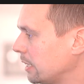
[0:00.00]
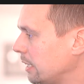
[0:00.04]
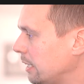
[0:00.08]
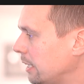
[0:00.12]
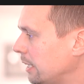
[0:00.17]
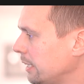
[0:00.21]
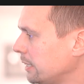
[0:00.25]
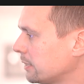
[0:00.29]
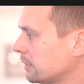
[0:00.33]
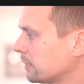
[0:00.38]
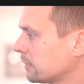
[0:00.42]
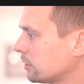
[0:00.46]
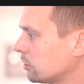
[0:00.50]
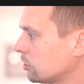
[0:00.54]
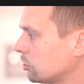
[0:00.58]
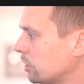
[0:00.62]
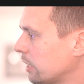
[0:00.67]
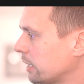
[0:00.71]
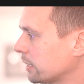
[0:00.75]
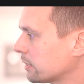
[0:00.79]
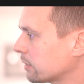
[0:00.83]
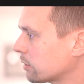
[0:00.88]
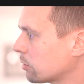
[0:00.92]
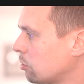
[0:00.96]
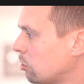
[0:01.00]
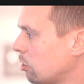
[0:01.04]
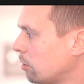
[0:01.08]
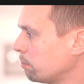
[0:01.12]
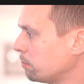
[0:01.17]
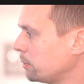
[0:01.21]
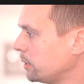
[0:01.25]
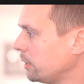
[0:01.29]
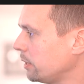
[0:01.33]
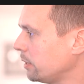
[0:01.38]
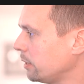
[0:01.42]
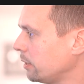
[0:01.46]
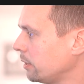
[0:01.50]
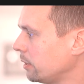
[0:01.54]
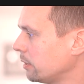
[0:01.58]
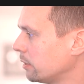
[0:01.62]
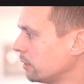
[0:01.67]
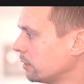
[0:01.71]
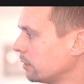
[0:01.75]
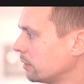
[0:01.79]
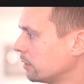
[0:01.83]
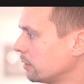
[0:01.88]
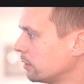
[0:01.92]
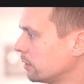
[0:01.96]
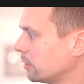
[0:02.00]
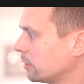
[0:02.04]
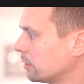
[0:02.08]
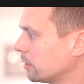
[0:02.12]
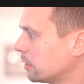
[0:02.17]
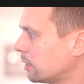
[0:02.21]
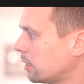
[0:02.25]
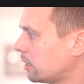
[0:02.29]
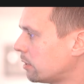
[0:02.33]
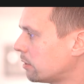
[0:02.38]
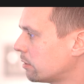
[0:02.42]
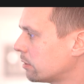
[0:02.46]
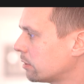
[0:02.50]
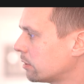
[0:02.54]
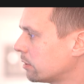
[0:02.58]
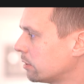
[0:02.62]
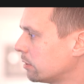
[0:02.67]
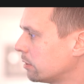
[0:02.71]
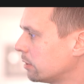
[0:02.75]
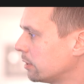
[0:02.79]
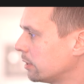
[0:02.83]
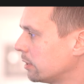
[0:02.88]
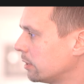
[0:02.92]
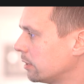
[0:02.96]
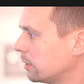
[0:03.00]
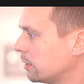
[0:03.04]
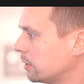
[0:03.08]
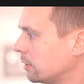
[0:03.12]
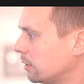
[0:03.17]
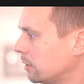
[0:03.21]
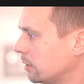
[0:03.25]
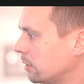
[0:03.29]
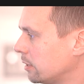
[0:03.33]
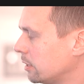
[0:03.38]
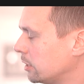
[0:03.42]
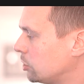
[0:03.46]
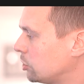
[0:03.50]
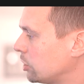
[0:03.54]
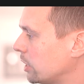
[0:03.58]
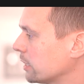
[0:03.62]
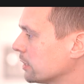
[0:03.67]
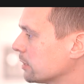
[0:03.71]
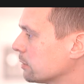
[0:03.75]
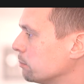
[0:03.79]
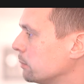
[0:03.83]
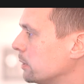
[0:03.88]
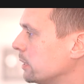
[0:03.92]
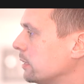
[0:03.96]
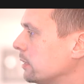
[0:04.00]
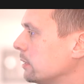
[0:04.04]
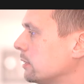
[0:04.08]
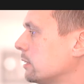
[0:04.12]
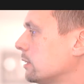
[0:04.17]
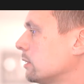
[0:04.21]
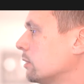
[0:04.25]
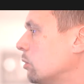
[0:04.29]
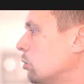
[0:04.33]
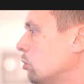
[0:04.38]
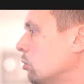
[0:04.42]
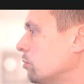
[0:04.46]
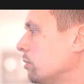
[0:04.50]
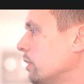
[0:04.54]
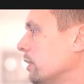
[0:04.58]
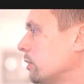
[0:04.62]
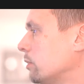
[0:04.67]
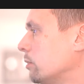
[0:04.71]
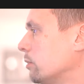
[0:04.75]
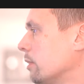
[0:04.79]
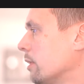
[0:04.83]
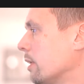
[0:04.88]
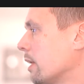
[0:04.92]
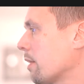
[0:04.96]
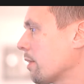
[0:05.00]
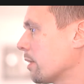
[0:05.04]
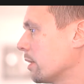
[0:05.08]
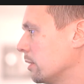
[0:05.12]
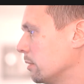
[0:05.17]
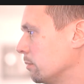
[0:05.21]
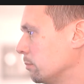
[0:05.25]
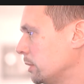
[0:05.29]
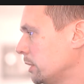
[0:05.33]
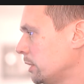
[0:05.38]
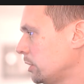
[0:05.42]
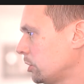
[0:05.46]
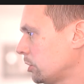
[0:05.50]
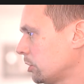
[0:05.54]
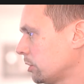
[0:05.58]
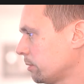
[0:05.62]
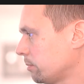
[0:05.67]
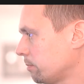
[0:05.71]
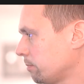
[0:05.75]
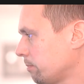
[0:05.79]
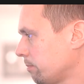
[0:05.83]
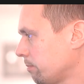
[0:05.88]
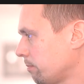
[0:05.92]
Let's just copy our adjustments over to another image.